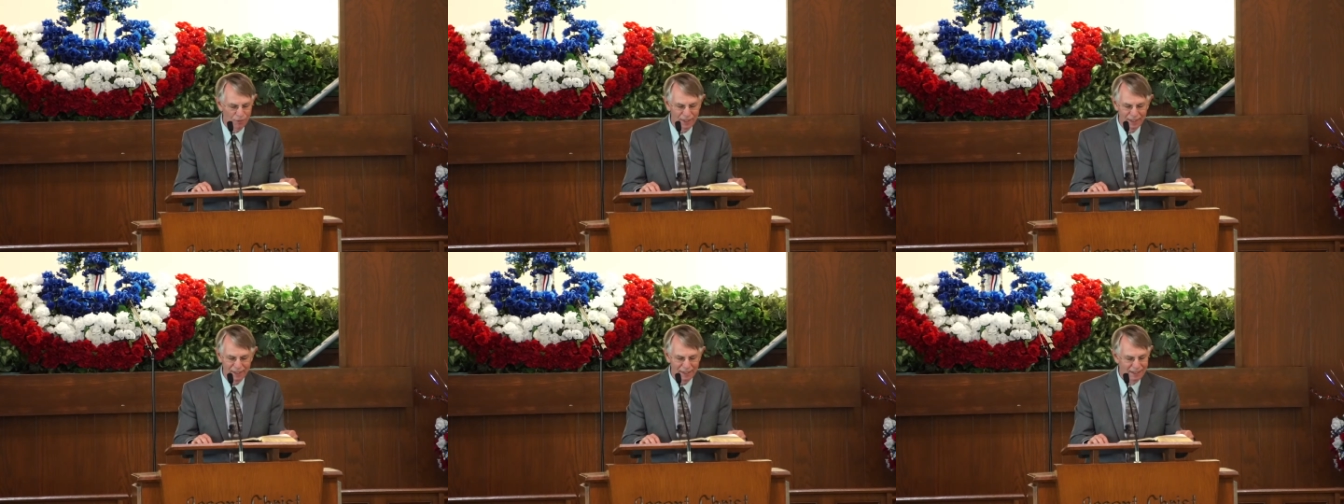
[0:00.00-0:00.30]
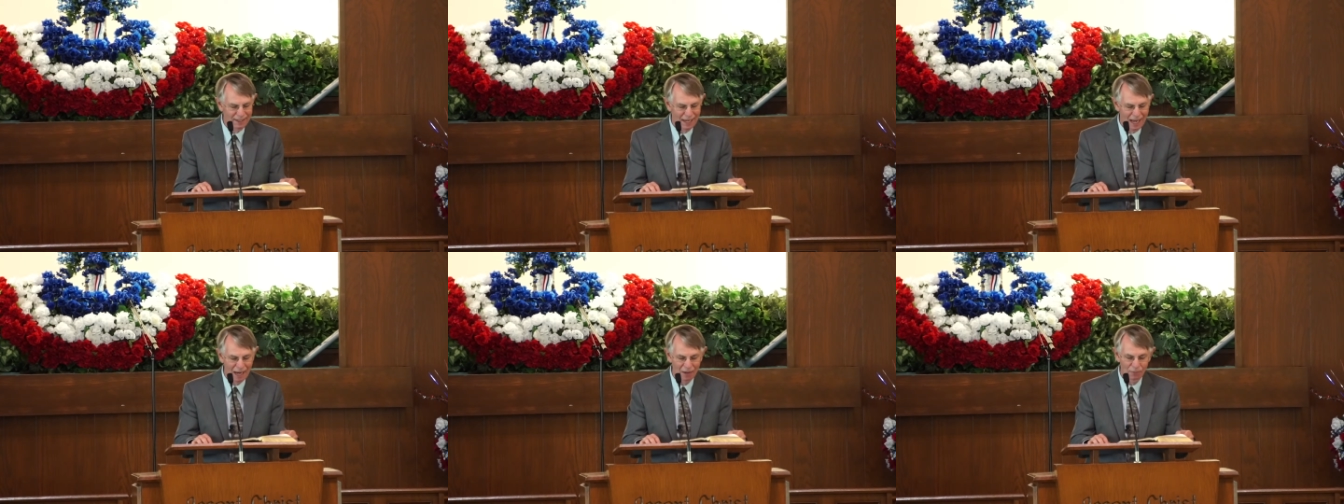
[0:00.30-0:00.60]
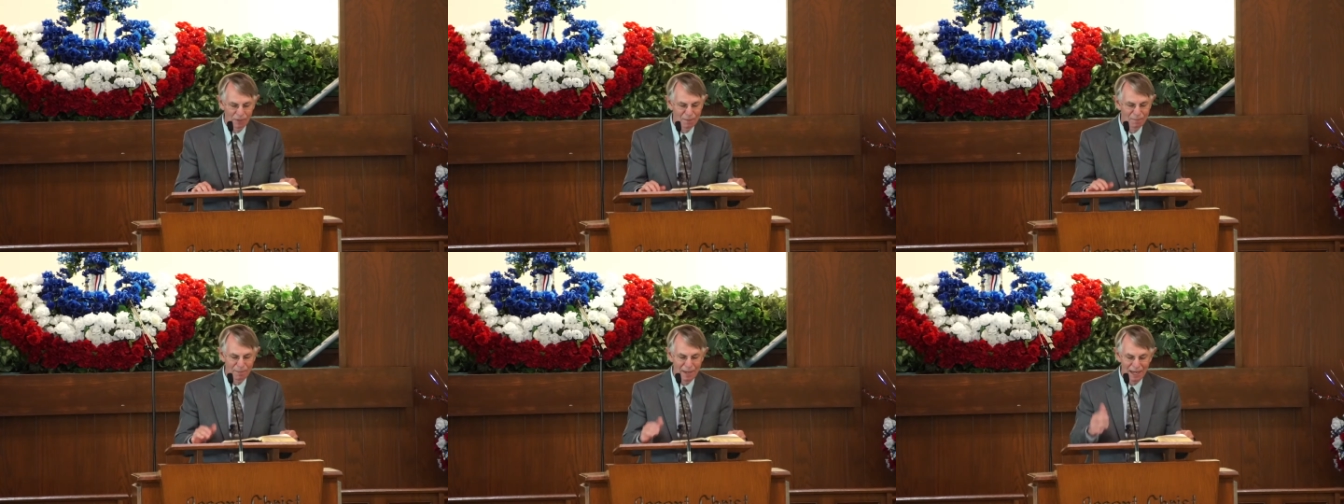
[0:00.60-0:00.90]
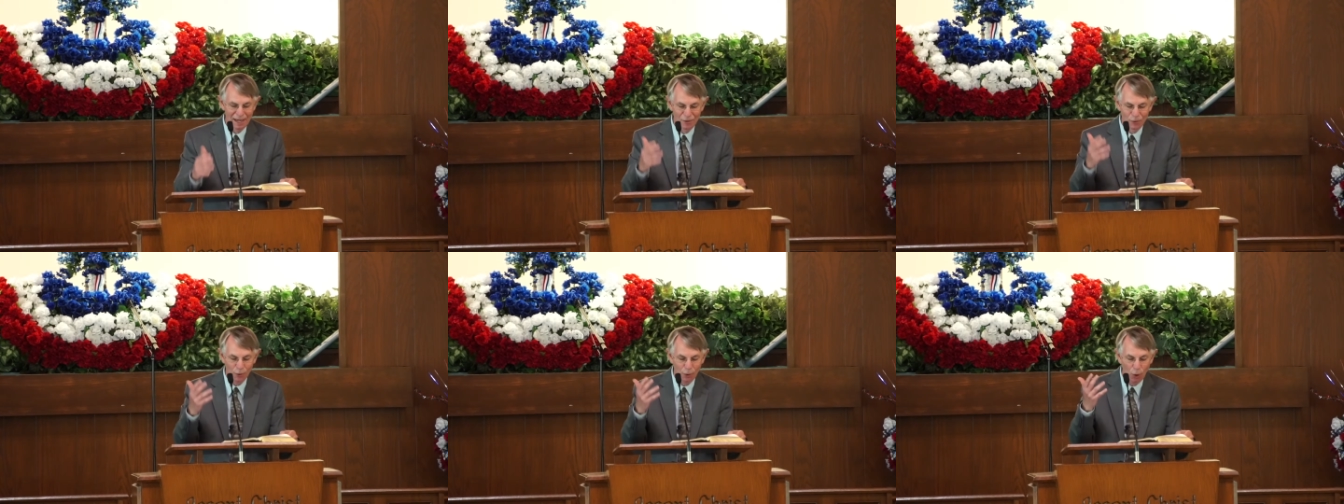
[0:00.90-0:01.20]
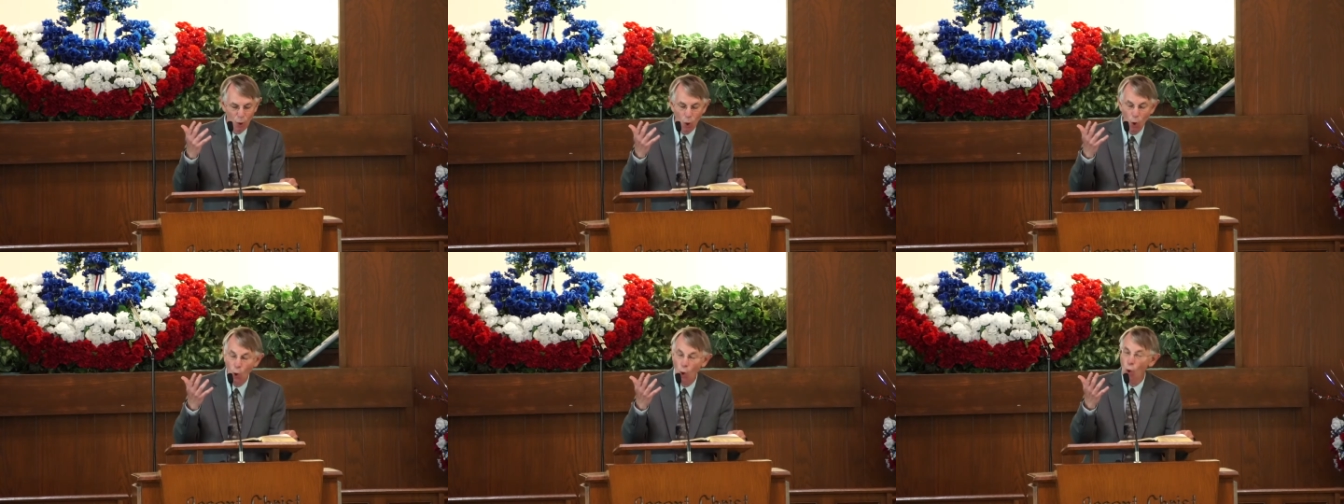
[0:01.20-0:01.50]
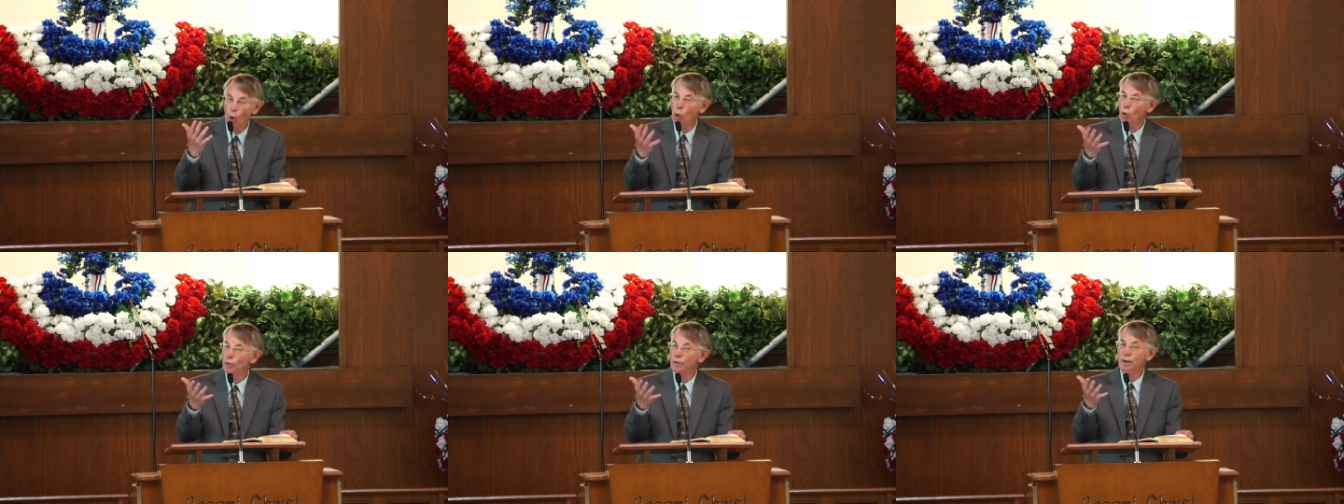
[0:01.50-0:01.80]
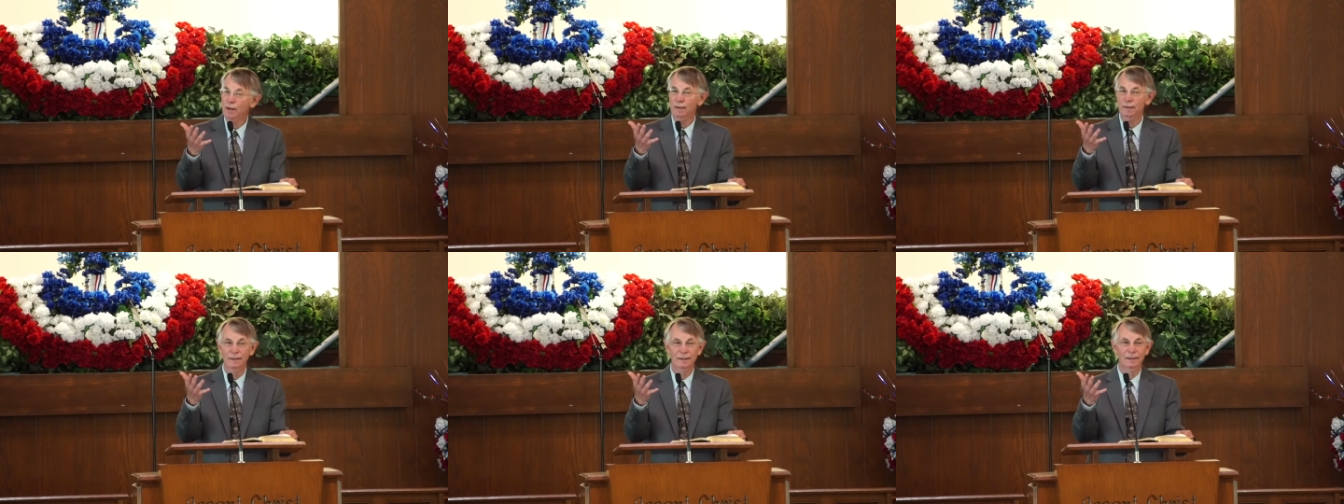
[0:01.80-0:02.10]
did it not remain your own?